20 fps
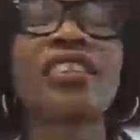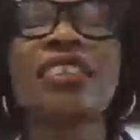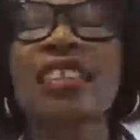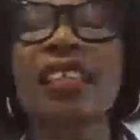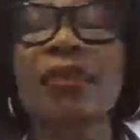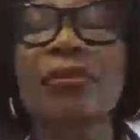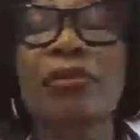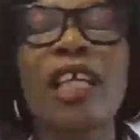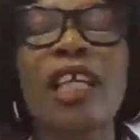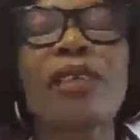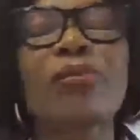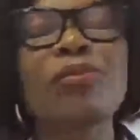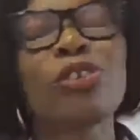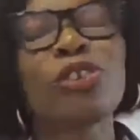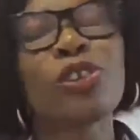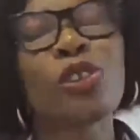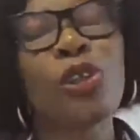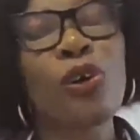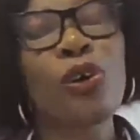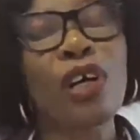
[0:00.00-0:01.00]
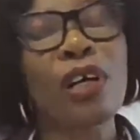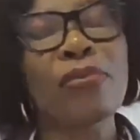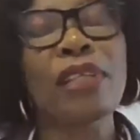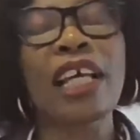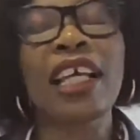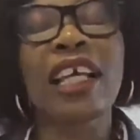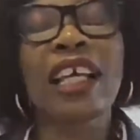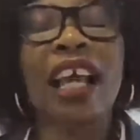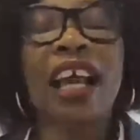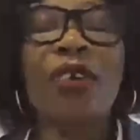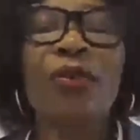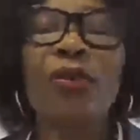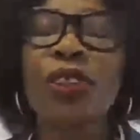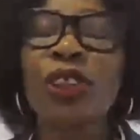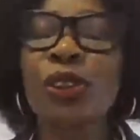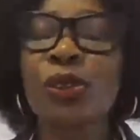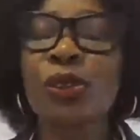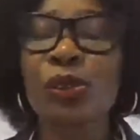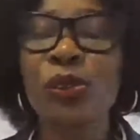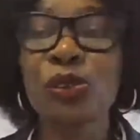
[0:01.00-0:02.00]
sometimes joke, I'm like, I
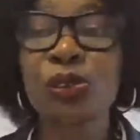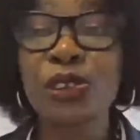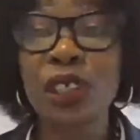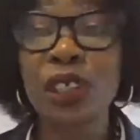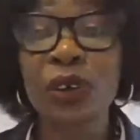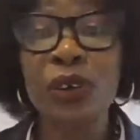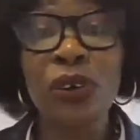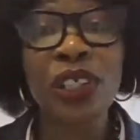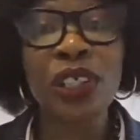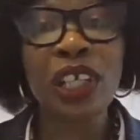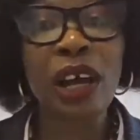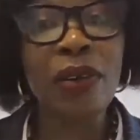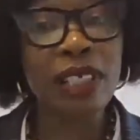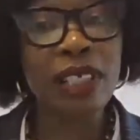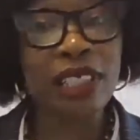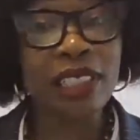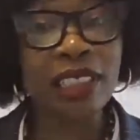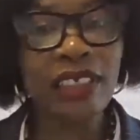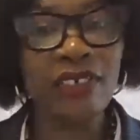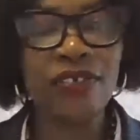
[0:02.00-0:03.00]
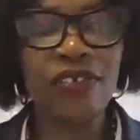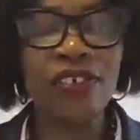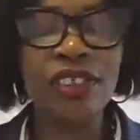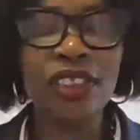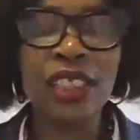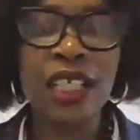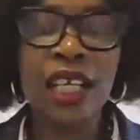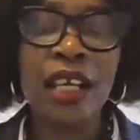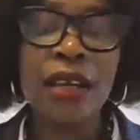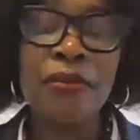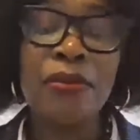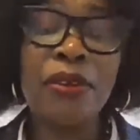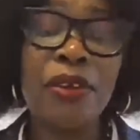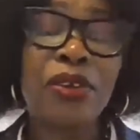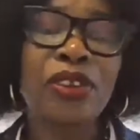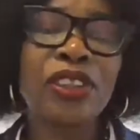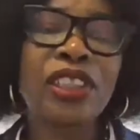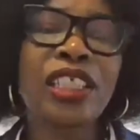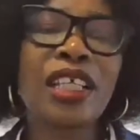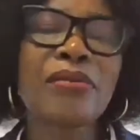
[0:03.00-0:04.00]
wish we could record our interviews,
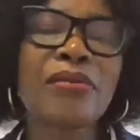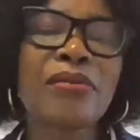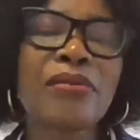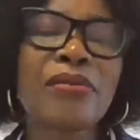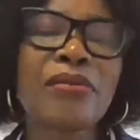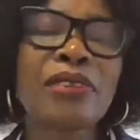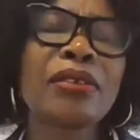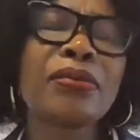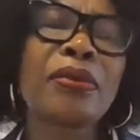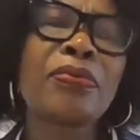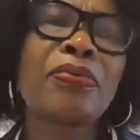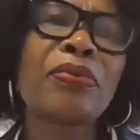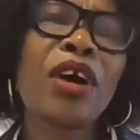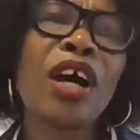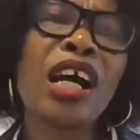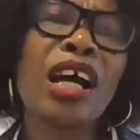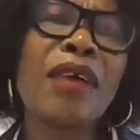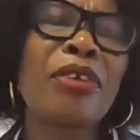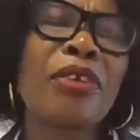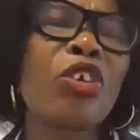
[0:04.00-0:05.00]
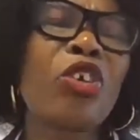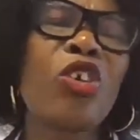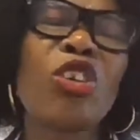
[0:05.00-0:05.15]
because sometimes people are